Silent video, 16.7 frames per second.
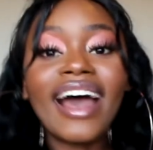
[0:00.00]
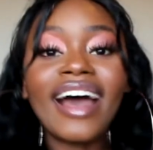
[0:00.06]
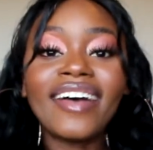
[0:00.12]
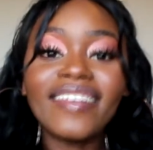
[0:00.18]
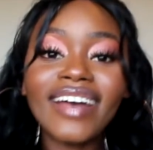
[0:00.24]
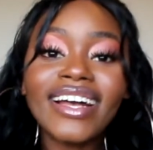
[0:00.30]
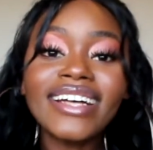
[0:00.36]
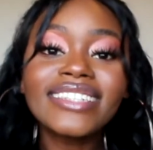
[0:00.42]

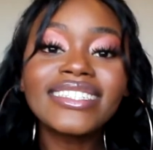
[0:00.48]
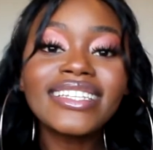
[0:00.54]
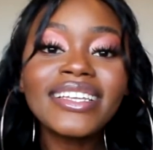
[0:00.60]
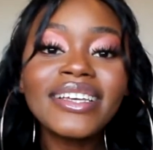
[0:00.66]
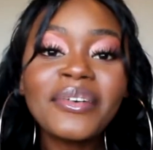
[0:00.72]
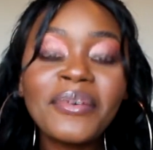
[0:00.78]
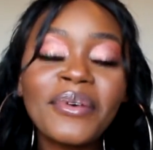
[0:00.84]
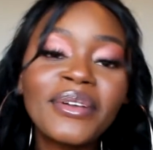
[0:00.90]
I've
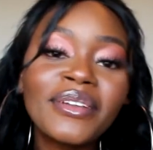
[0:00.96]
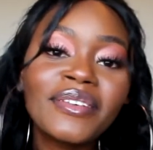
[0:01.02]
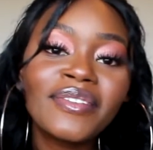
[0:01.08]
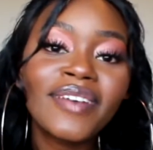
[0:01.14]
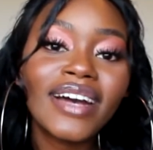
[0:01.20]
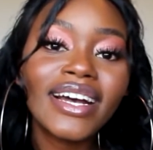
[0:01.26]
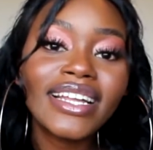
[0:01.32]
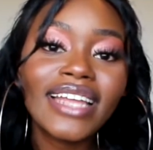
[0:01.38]
actually
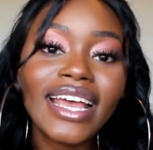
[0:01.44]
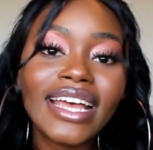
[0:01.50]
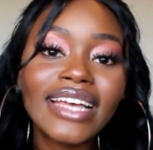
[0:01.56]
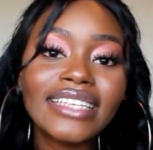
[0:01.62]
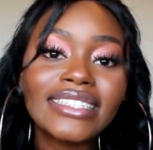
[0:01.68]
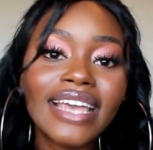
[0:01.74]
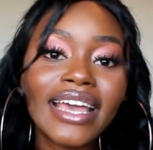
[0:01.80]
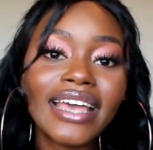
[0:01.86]
qualified
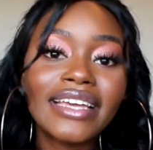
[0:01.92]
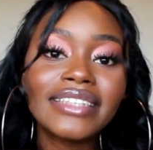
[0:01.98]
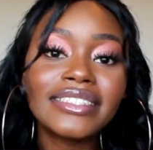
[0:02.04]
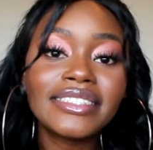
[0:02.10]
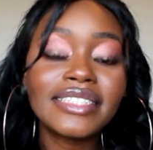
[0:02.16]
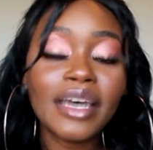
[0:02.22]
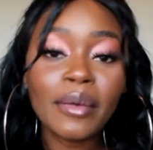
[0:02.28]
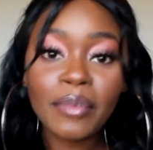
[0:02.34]
as
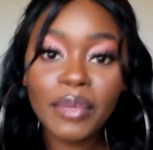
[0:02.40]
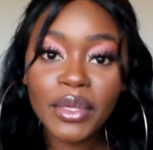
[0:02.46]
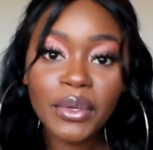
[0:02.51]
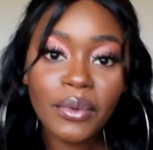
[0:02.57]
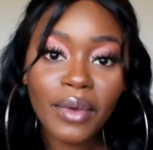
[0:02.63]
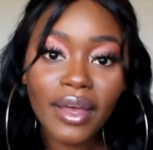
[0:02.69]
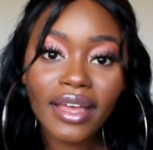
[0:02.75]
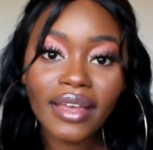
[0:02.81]
a
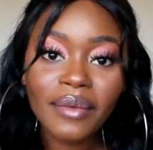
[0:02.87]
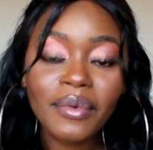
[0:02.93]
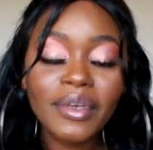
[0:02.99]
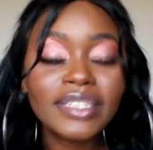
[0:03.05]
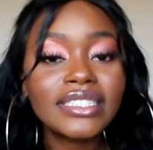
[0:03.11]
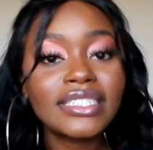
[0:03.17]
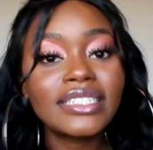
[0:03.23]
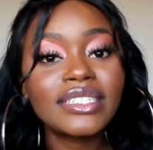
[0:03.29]
WA
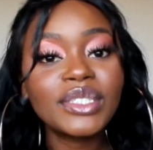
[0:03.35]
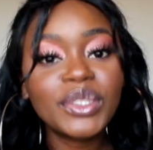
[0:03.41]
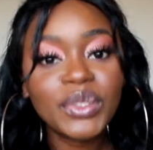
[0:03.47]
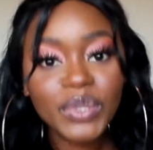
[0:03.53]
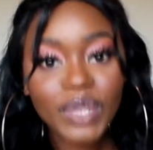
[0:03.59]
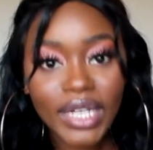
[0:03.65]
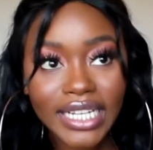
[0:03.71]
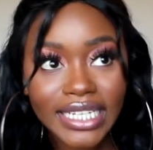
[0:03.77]
Western
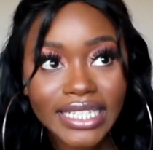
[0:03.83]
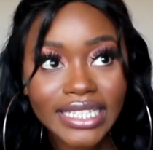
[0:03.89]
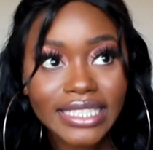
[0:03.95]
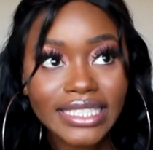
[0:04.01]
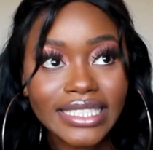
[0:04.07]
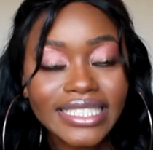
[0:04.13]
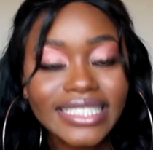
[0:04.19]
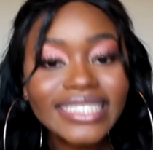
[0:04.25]

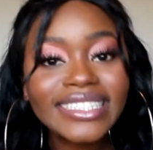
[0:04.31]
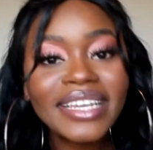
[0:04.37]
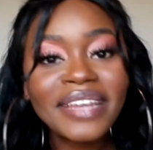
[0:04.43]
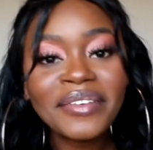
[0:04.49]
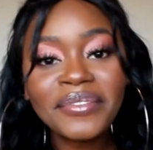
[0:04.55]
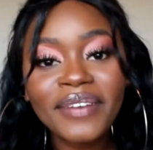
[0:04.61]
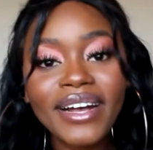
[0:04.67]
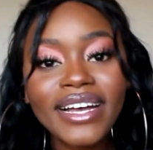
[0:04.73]
Australian
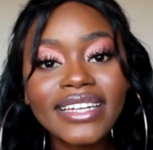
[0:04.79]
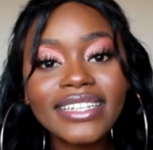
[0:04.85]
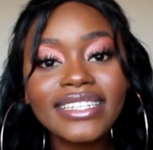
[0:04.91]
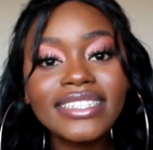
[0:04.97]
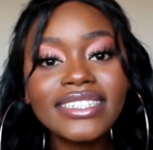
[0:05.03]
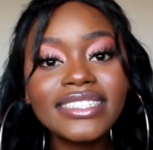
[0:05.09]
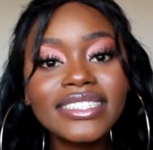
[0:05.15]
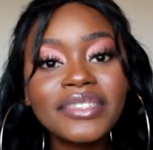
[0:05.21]
state
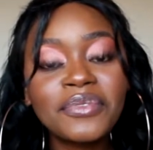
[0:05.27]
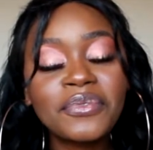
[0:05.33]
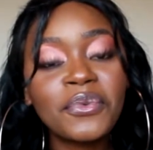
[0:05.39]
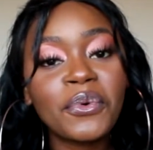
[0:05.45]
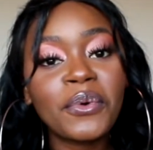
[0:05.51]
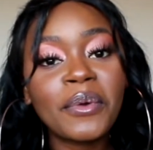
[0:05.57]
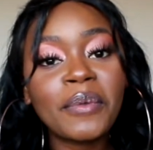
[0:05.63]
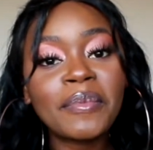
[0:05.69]
finalist
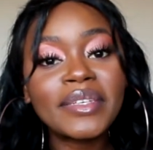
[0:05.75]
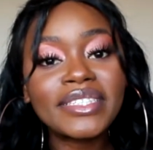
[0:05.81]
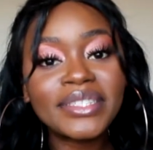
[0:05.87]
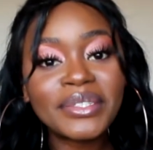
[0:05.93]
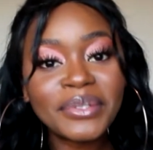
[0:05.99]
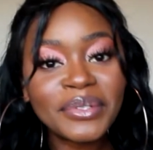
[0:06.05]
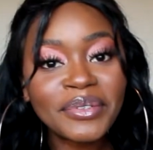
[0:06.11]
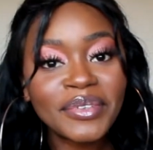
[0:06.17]
for
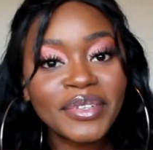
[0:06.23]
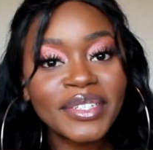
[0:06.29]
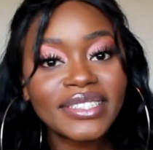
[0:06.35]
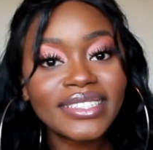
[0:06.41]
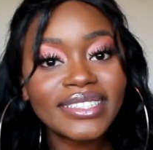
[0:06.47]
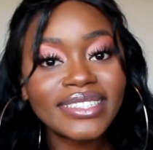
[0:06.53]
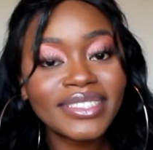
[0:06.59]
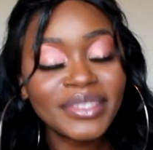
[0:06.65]
Miss
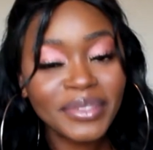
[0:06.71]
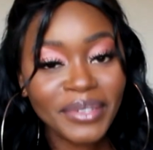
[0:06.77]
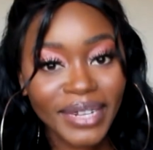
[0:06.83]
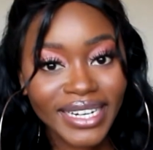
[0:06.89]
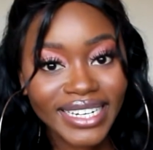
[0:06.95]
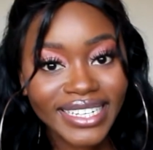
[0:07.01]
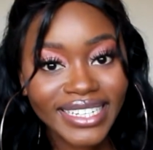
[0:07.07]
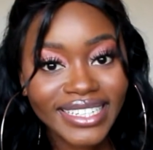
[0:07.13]
Universe
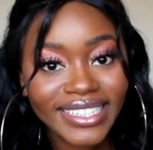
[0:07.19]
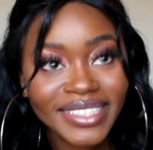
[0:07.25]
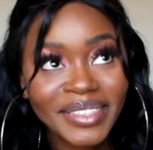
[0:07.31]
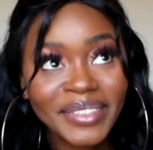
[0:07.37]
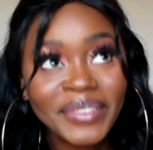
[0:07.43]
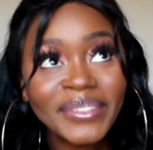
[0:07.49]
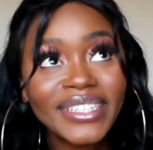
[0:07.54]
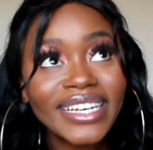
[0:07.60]

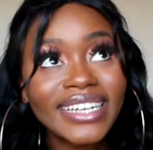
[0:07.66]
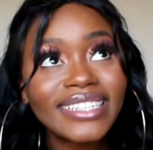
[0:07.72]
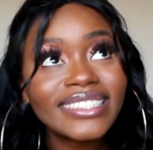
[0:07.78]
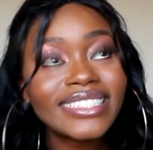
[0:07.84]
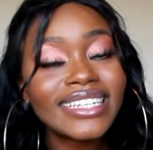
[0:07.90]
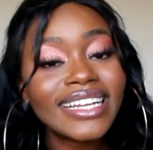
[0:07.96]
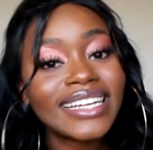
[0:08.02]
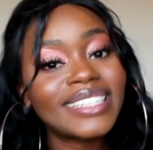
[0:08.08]
Australia
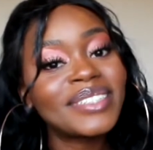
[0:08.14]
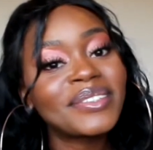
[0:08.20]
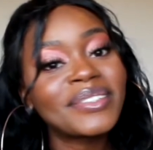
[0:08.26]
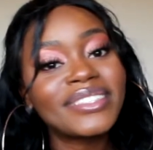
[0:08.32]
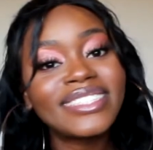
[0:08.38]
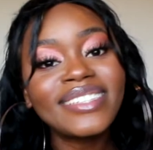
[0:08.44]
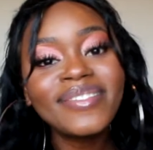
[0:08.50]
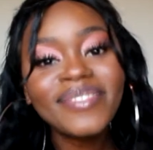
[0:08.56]

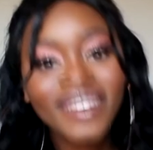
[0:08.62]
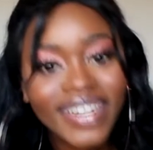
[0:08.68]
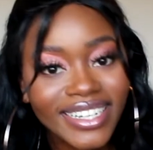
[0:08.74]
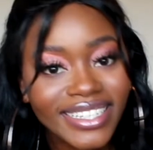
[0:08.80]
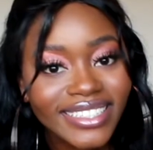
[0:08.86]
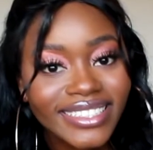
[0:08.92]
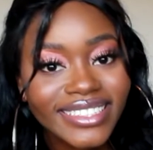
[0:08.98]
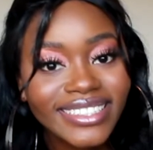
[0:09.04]

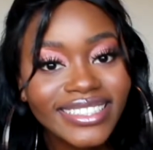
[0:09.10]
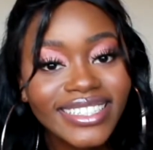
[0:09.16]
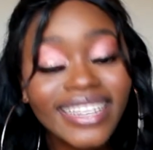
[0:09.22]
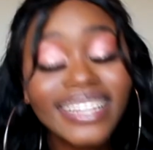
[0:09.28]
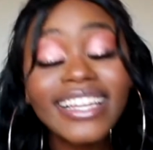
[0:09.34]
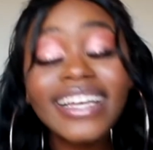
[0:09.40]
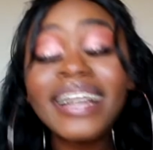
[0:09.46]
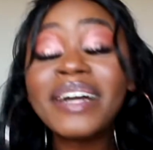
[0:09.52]

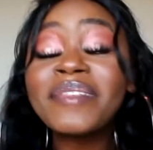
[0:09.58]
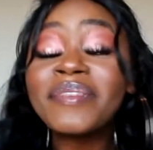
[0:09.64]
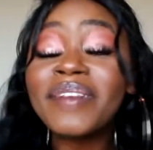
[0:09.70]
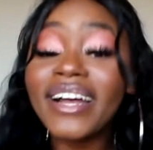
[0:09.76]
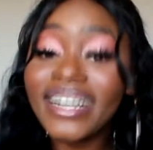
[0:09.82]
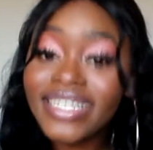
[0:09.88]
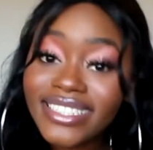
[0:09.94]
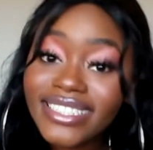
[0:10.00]
2021. Like I'm
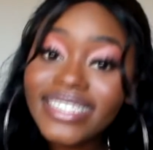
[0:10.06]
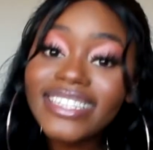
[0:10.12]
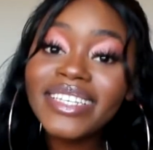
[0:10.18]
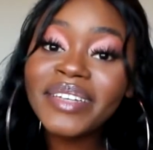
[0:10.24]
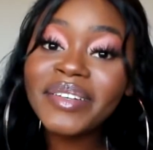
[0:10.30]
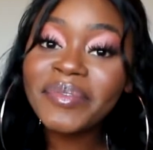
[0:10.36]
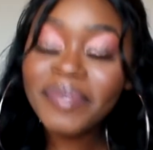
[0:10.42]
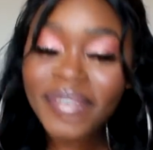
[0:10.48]

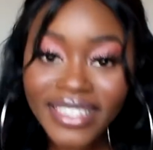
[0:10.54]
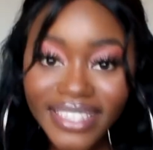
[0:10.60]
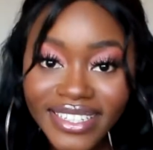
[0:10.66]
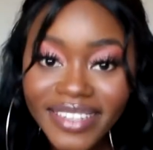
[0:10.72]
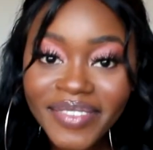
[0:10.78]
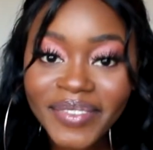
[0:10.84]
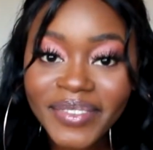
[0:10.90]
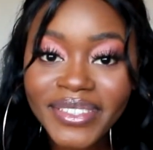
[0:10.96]
actually
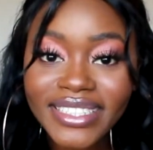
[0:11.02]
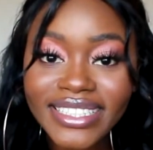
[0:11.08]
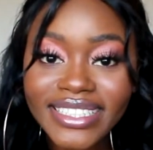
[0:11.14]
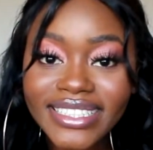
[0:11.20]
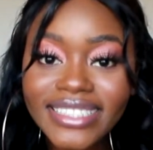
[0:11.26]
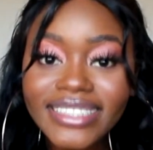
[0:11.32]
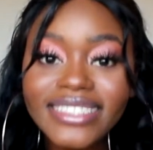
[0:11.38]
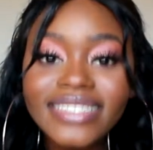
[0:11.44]
competing for
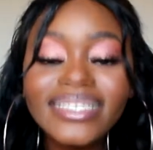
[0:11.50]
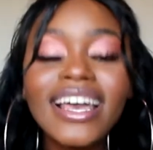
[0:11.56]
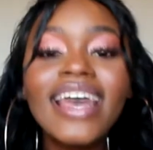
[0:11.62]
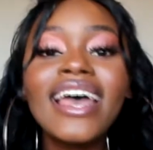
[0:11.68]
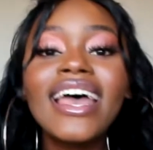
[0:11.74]
this.